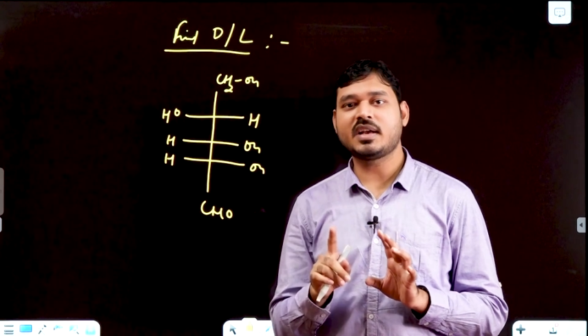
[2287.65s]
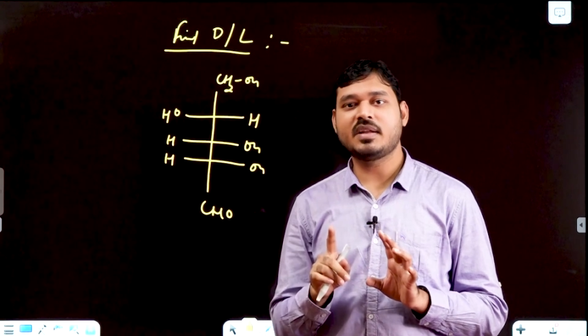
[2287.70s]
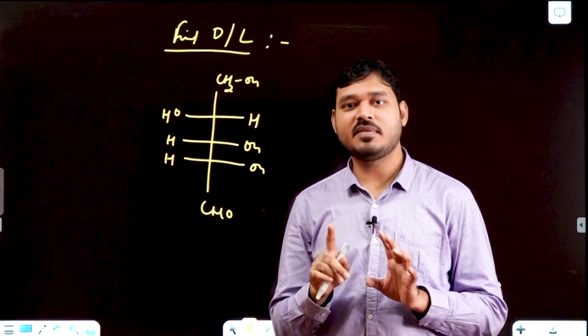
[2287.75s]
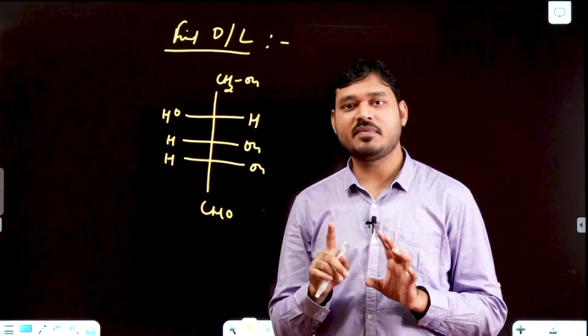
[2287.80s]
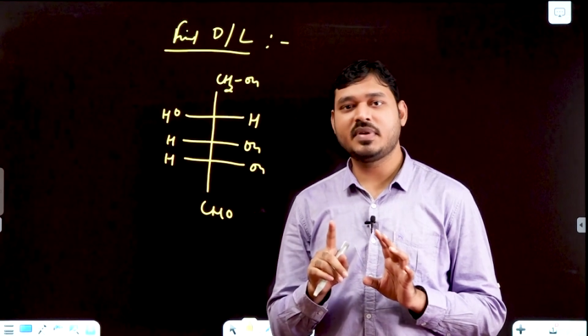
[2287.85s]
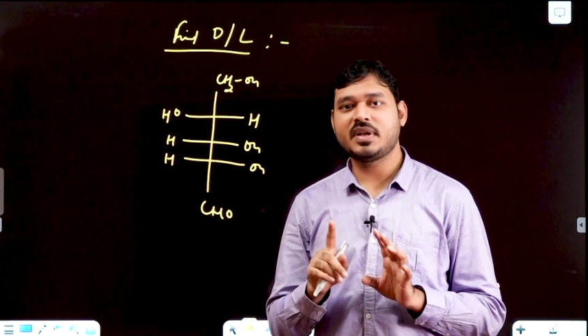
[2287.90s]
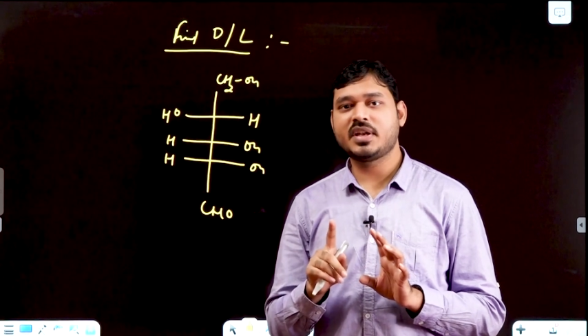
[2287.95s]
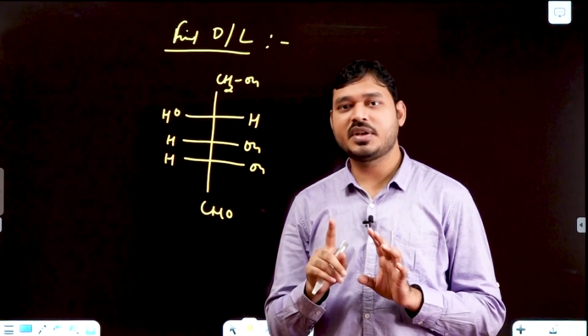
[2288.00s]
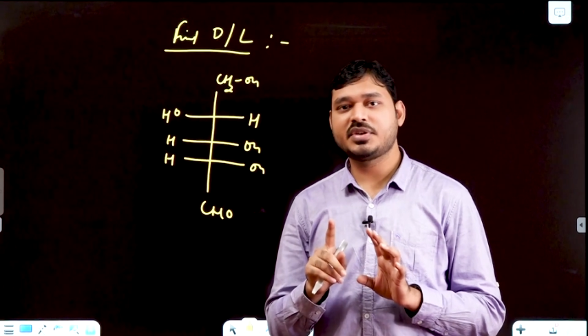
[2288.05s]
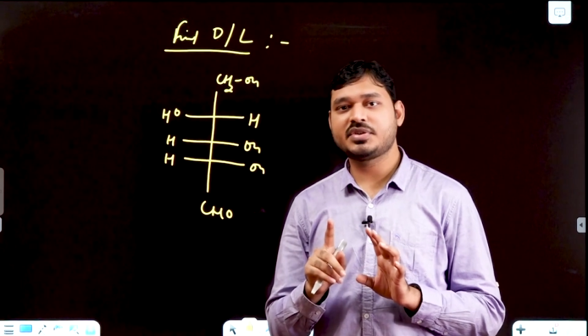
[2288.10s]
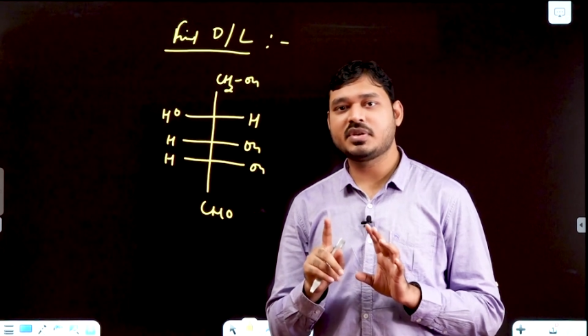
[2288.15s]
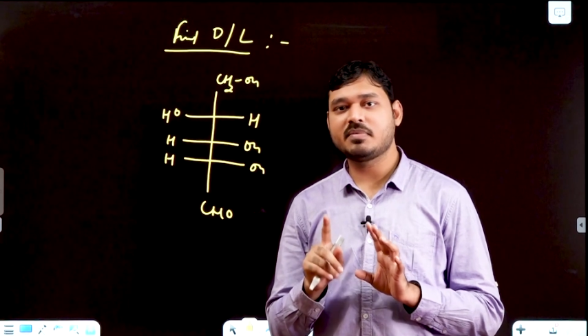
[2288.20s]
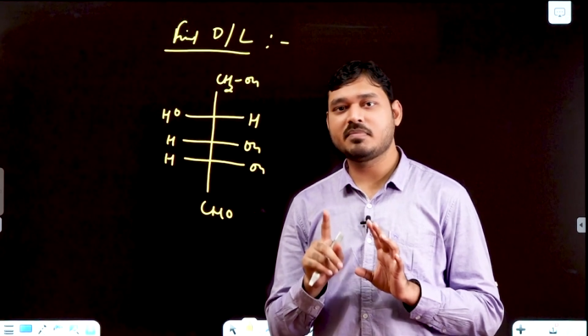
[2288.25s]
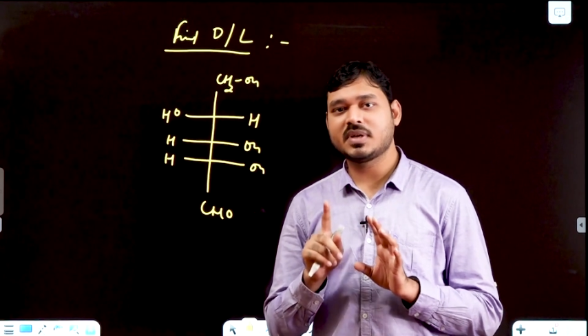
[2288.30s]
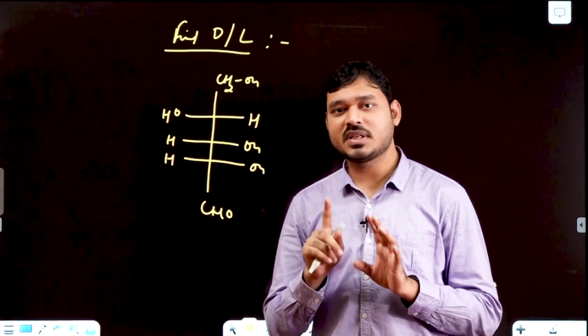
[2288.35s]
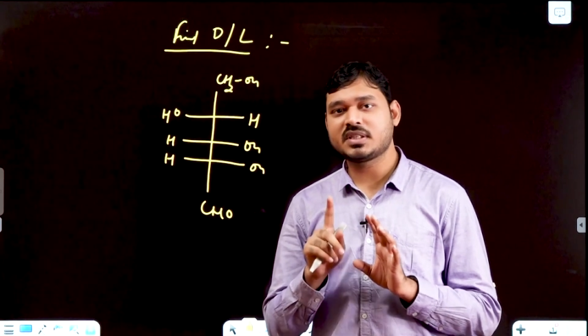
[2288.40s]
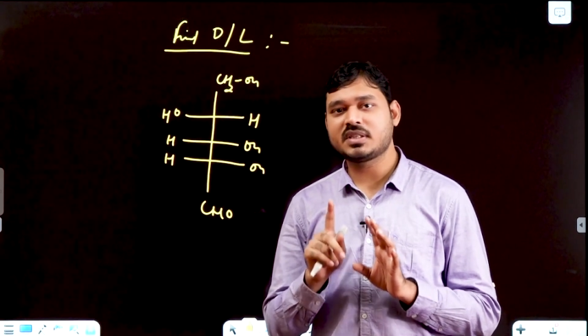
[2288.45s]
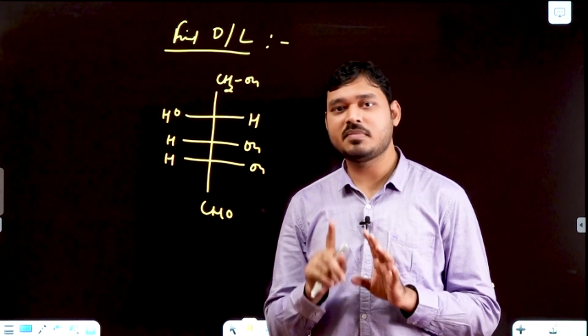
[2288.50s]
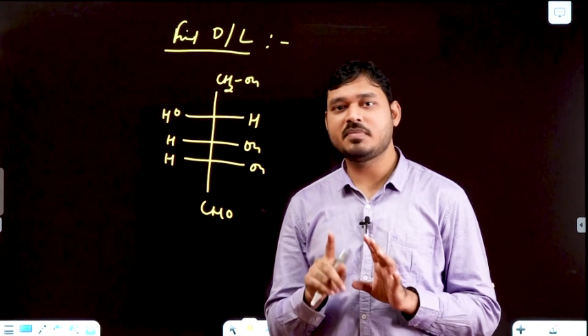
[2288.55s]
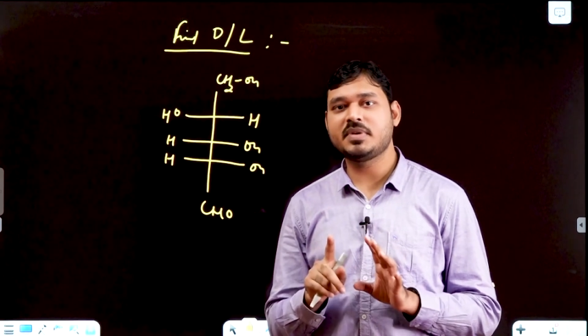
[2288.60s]
configuration
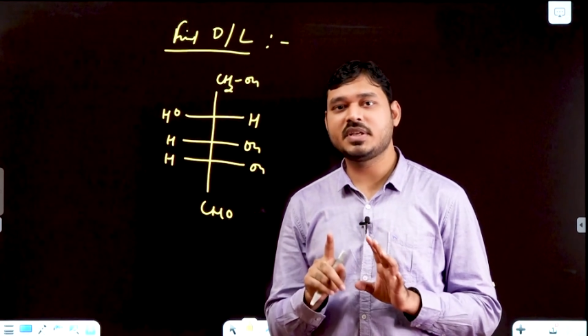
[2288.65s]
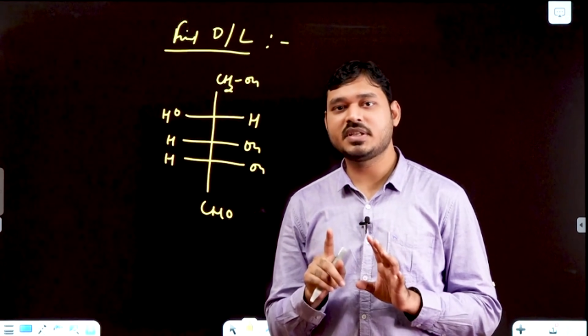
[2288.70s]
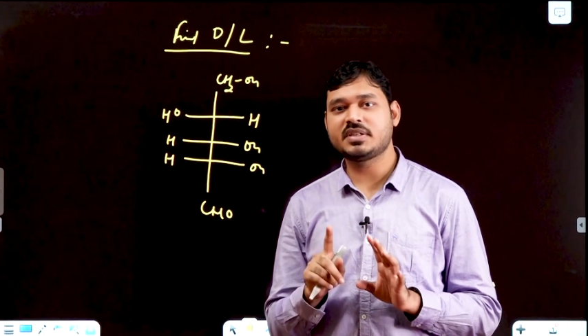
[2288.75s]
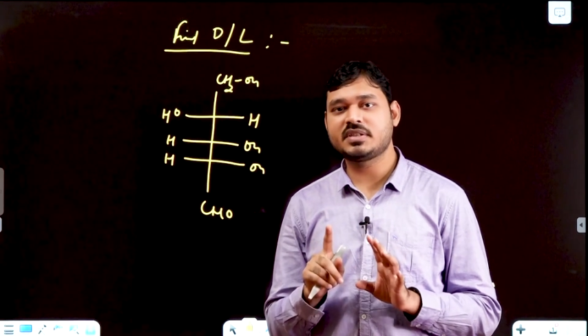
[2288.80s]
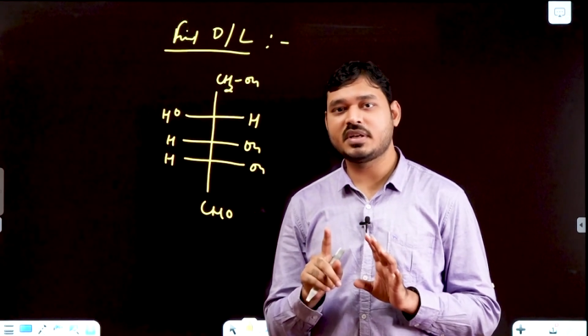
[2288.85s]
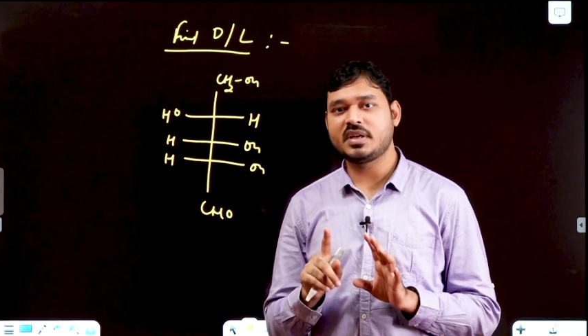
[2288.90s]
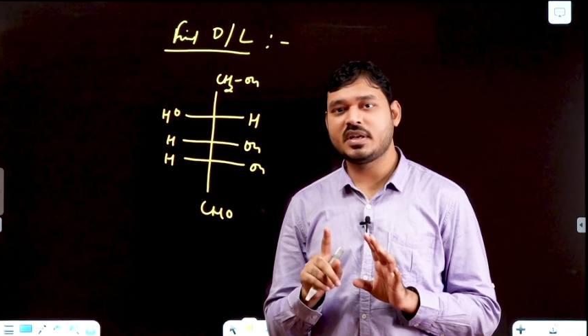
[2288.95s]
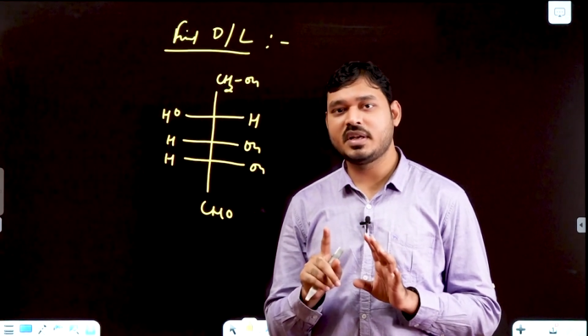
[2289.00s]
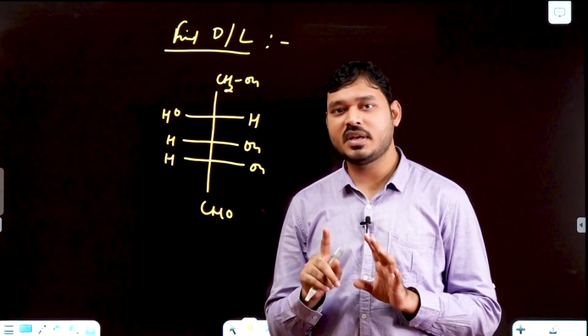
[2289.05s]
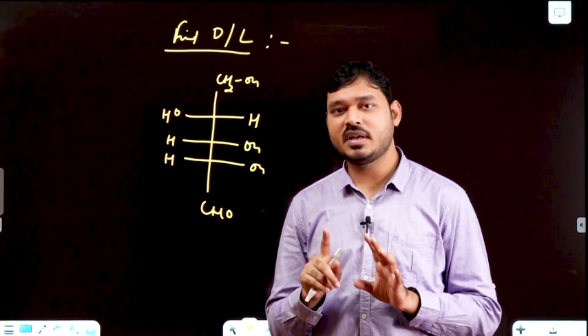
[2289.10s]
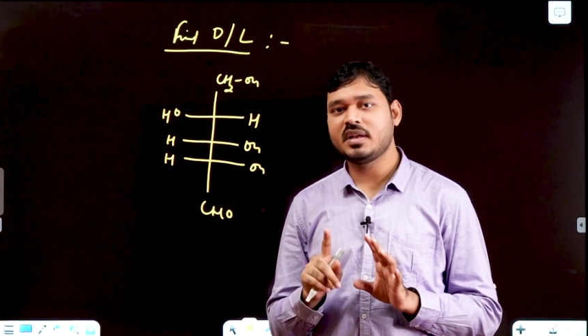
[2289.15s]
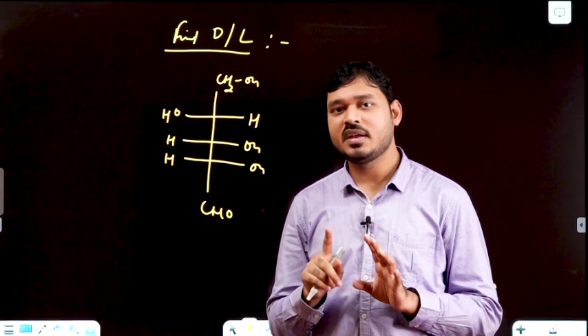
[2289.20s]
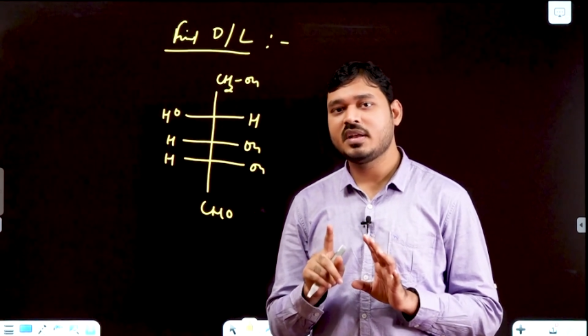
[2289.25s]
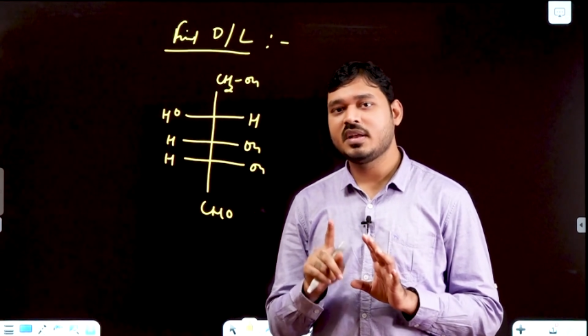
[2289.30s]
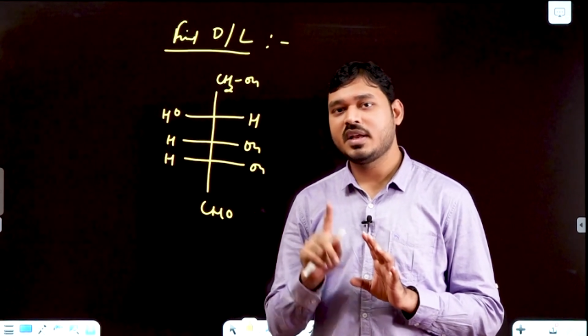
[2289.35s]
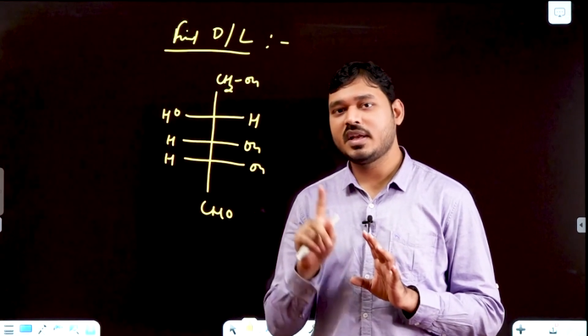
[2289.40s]
must be studied